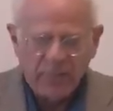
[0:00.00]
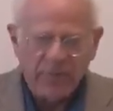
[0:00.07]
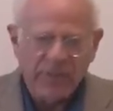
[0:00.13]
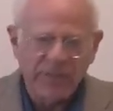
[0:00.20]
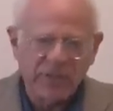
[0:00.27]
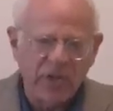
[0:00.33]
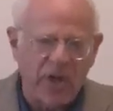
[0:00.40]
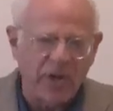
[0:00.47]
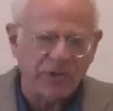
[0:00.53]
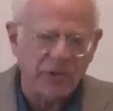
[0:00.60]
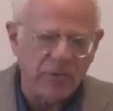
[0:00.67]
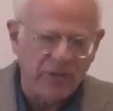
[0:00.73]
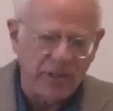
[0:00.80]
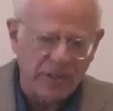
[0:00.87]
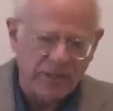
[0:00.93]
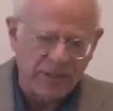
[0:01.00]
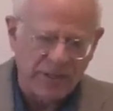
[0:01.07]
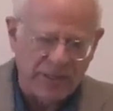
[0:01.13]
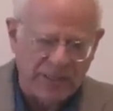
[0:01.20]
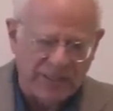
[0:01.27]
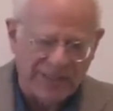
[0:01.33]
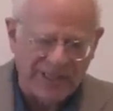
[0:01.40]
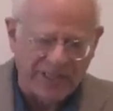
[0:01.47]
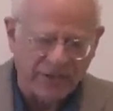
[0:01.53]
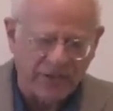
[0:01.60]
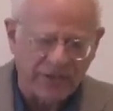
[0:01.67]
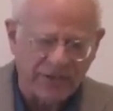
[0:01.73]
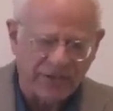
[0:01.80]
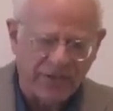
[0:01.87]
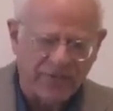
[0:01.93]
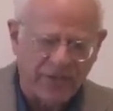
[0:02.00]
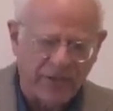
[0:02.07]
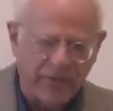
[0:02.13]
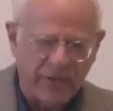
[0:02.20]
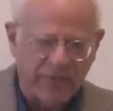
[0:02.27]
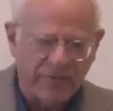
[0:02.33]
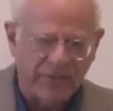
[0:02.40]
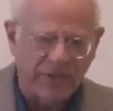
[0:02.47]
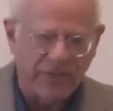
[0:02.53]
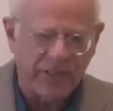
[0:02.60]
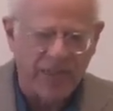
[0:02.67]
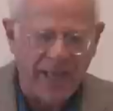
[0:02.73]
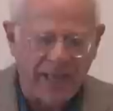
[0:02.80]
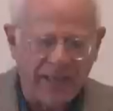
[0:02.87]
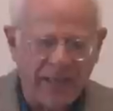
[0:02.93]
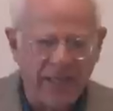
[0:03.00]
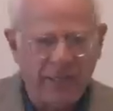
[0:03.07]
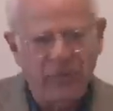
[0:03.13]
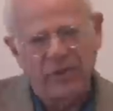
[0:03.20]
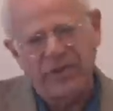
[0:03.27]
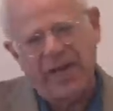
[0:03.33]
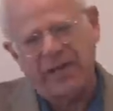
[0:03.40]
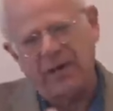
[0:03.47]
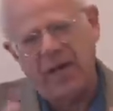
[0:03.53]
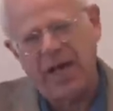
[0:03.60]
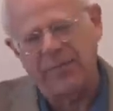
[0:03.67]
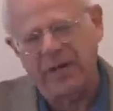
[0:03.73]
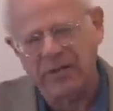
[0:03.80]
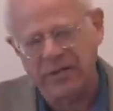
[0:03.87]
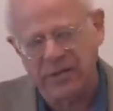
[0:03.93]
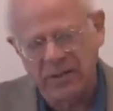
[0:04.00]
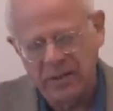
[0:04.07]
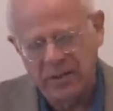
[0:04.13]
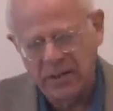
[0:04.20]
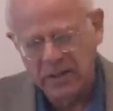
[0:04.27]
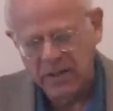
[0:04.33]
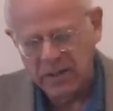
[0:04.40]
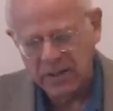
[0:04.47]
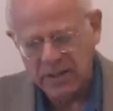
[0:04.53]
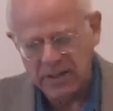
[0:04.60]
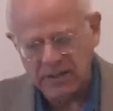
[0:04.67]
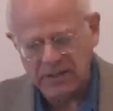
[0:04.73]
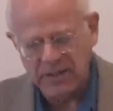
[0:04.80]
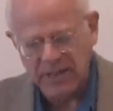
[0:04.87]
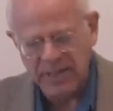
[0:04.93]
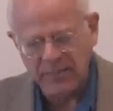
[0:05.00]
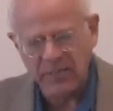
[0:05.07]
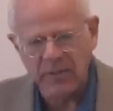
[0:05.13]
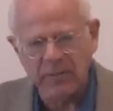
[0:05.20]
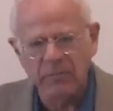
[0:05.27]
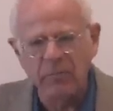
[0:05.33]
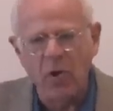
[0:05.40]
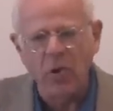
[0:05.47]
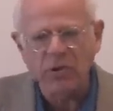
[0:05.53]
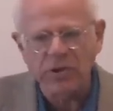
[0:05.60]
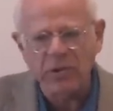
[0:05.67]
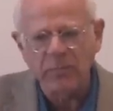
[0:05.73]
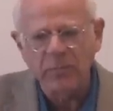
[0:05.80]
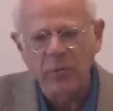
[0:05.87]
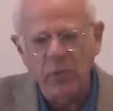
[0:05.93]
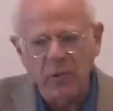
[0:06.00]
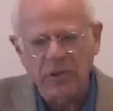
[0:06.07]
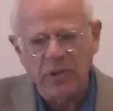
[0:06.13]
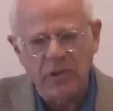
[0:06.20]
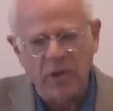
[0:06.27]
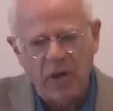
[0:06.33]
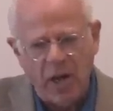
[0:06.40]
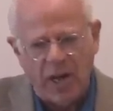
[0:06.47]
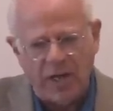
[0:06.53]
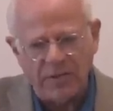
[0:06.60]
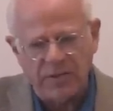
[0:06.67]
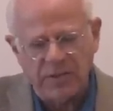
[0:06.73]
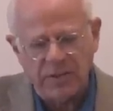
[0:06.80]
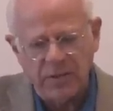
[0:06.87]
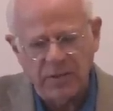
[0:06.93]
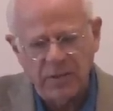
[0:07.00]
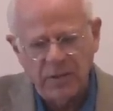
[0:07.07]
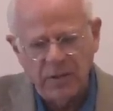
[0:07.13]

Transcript: but there's also this essentialist theory of society in which economics is deemed the most important cause.